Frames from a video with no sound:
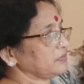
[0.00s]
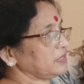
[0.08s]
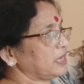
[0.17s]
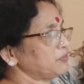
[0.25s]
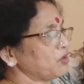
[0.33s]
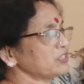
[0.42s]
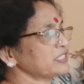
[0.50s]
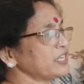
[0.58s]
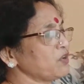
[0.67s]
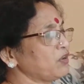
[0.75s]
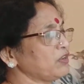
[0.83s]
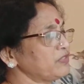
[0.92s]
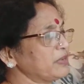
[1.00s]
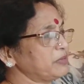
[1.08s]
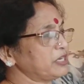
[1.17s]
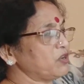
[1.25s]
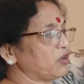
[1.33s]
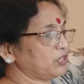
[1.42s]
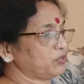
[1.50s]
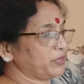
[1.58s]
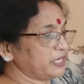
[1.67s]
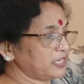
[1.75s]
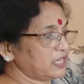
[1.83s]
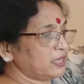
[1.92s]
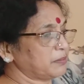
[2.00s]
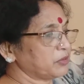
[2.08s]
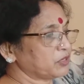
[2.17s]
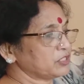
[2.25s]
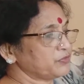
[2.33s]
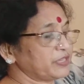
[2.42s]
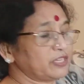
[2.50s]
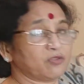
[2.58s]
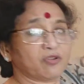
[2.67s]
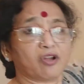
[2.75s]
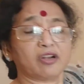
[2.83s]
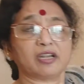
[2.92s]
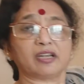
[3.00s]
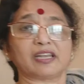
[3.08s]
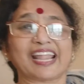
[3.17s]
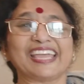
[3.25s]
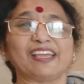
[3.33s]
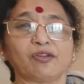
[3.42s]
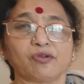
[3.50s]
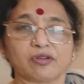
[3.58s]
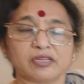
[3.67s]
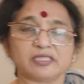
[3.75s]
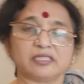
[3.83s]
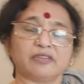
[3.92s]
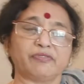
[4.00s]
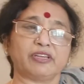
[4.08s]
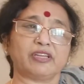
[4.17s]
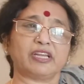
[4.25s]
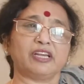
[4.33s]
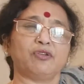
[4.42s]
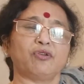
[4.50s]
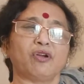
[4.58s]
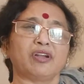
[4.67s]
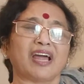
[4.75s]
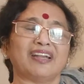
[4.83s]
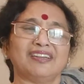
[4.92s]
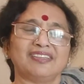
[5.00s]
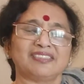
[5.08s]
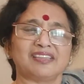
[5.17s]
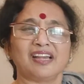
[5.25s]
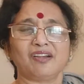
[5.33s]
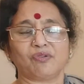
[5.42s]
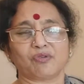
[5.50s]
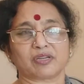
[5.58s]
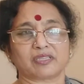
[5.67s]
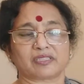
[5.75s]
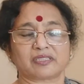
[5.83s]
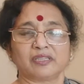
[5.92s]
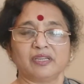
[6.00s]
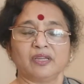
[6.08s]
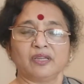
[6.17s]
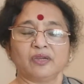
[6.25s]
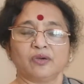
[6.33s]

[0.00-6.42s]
I am not saying all of them did not do it because we do not like locus and we really do not understand locus.